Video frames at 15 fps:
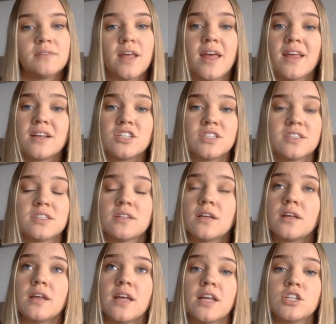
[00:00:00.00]
and just
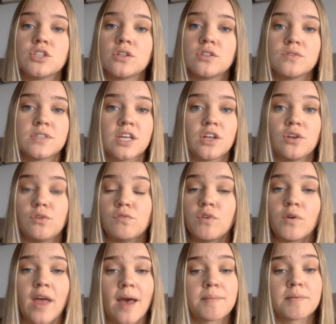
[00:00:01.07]
introducing new
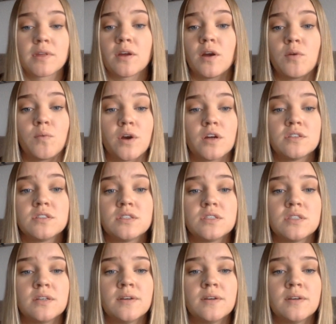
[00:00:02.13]
vocabulary words.